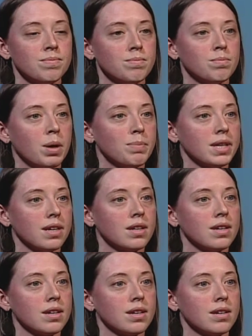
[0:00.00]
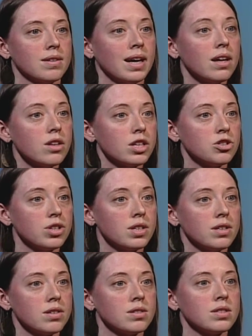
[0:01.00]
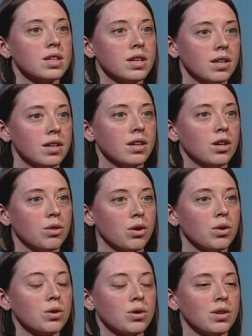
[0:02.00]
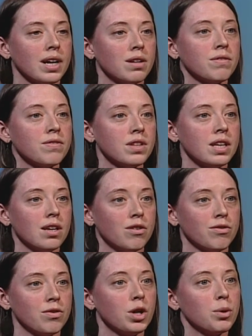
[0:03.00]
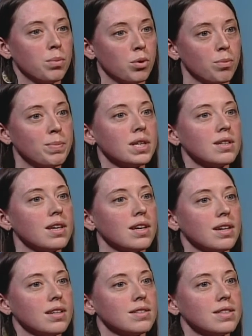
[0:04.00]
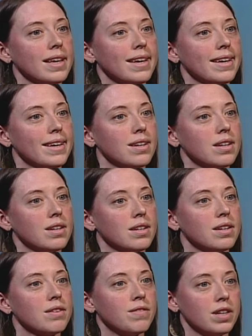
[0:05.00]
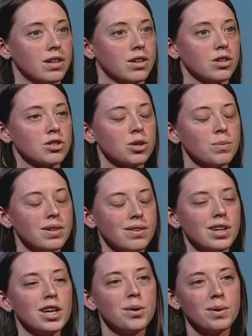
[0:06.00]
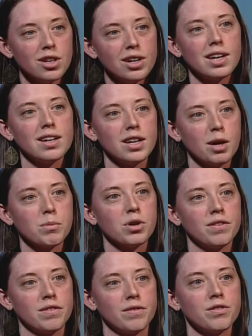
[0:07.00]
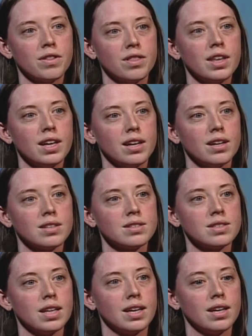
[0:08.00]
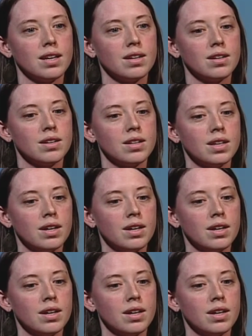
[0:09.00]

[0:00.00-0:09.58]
public colleges, the whole kind of fleet of both buildings and vehicles. So we look at a number of different things, and